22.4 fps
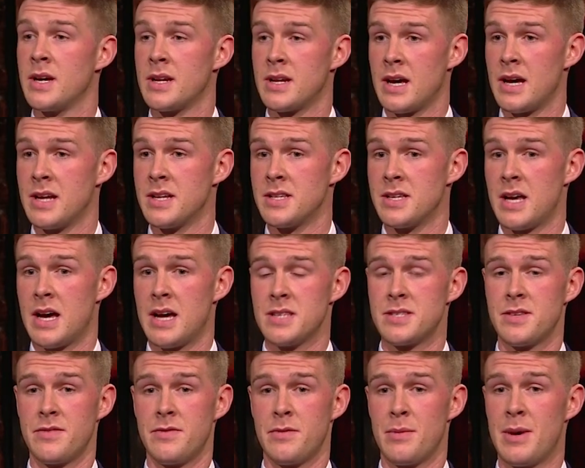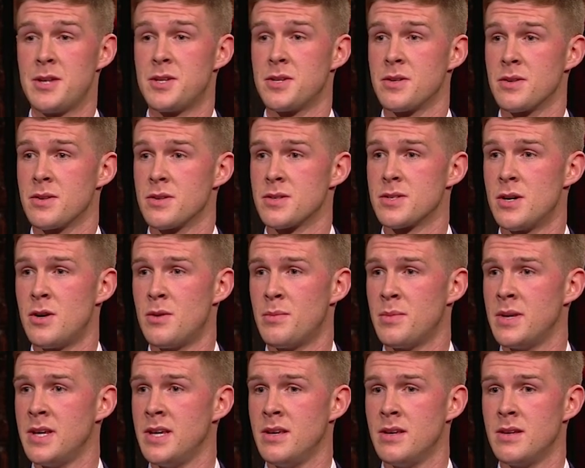and, and as you've mentioned, there are so
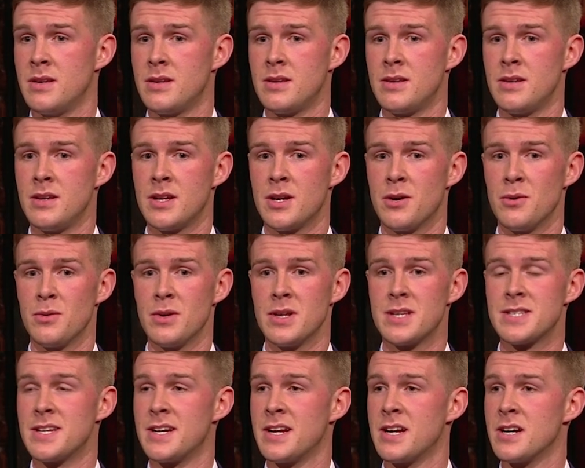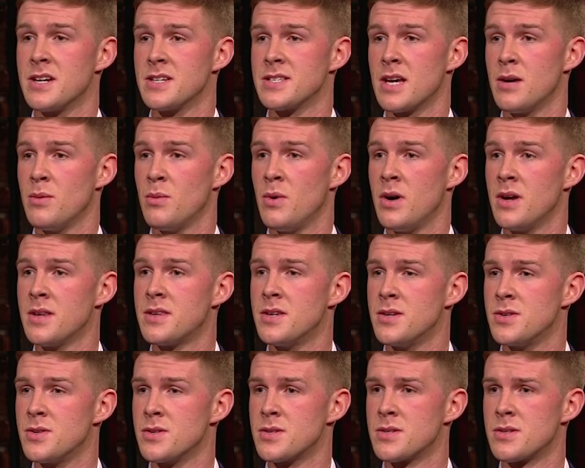many you know listening ears that want
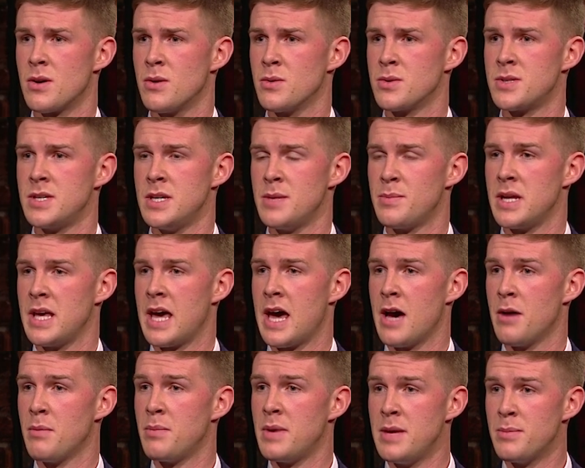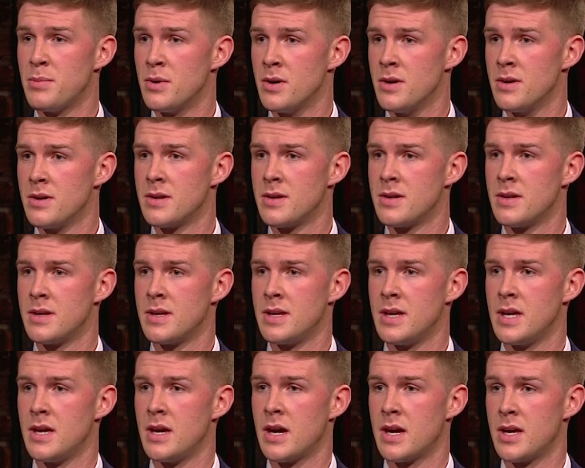to just so deeply help people yeah
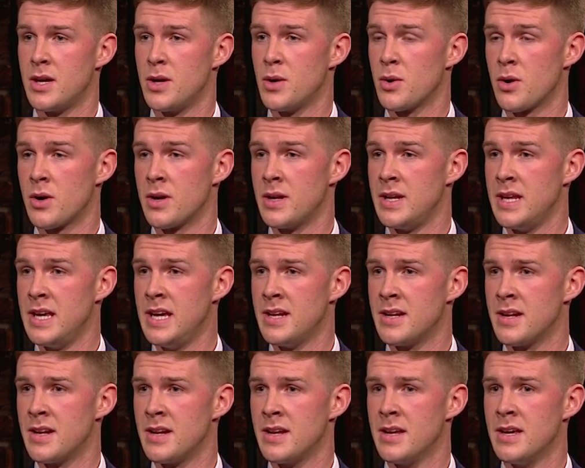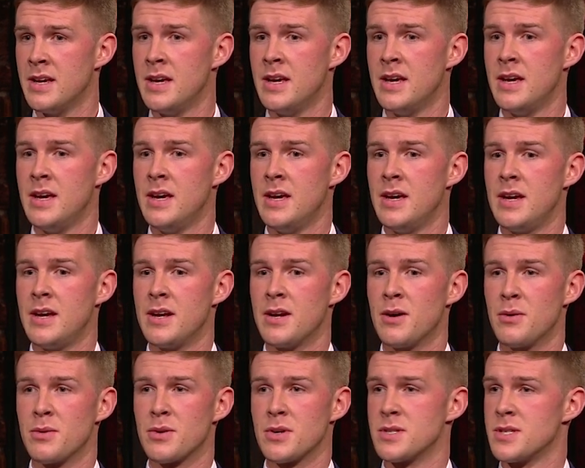uh, who are in need and you
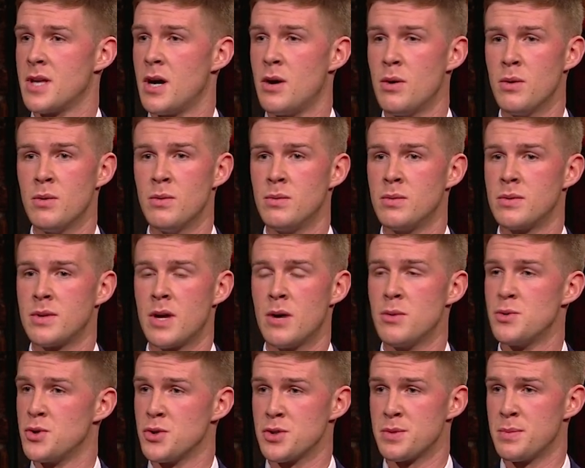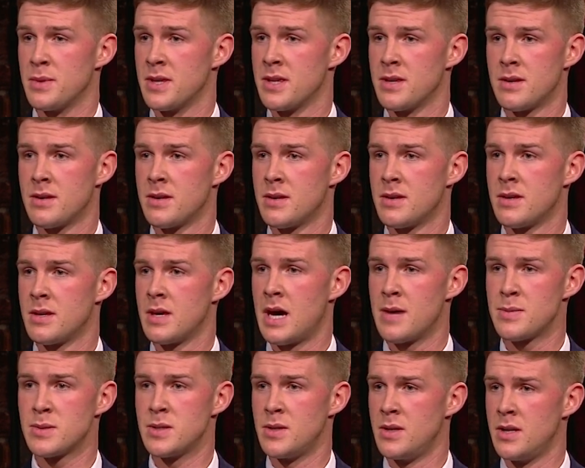know there's no no judgment
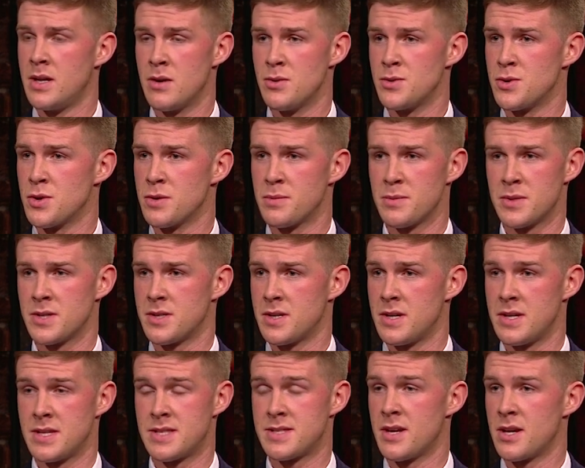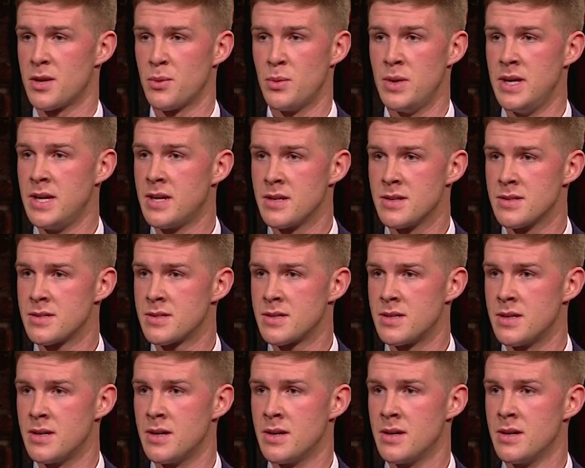absolutely no judgment it's not a weakness
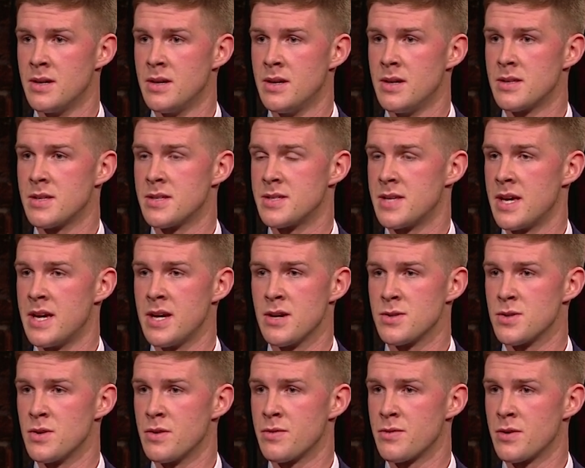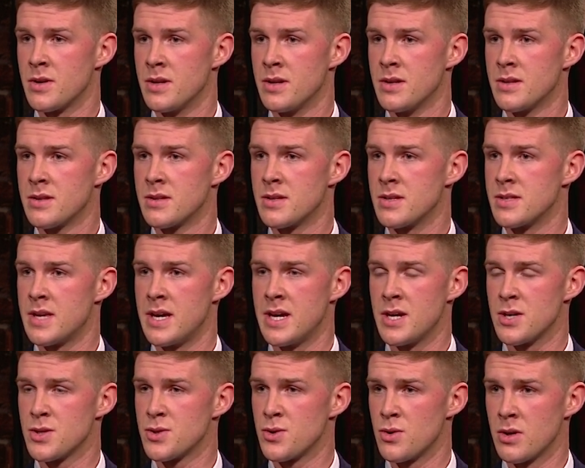to to say you're suffering to say
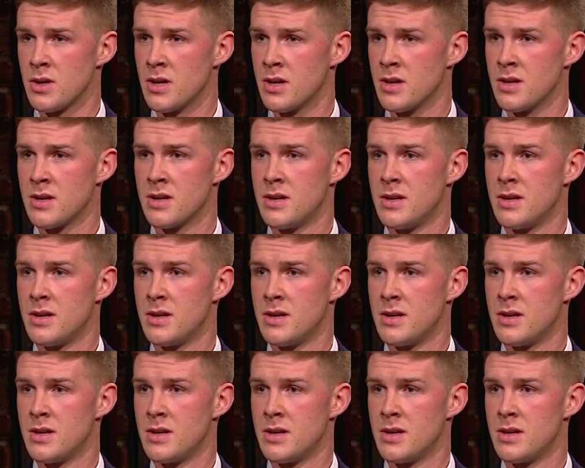you're struggling